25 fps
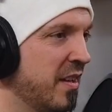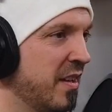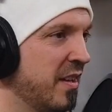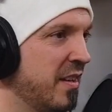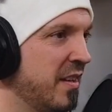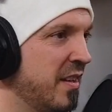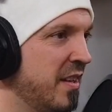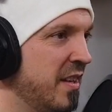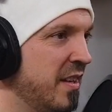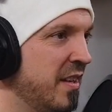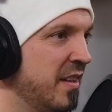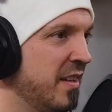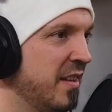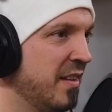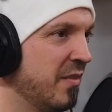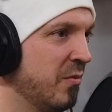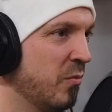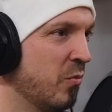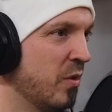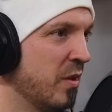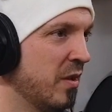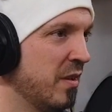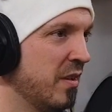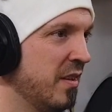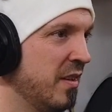Like
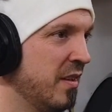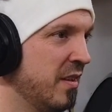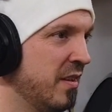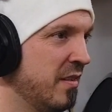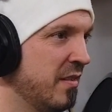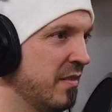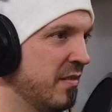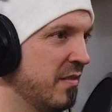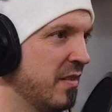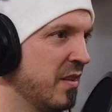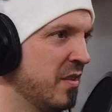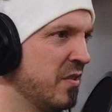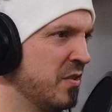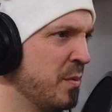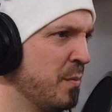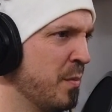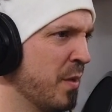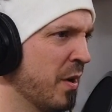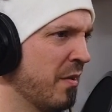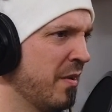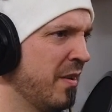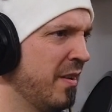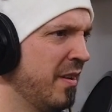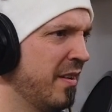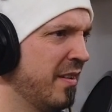is he
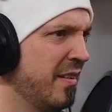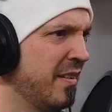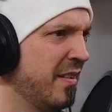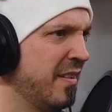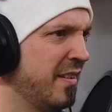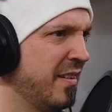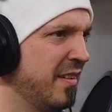married?